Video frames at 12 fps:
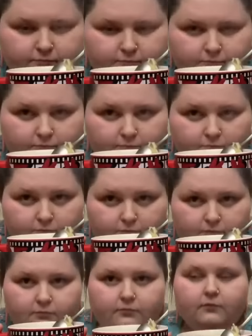
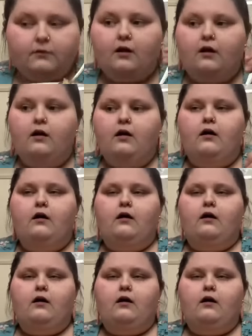[no speech]